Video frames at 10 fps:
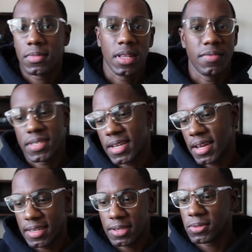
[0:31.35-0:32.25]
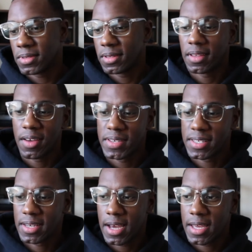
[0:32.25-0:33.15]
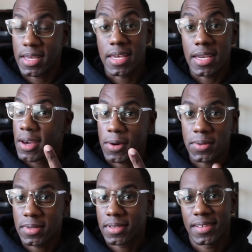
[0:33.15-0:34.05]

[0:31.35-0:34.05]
Love is not guilt. Love is not ego.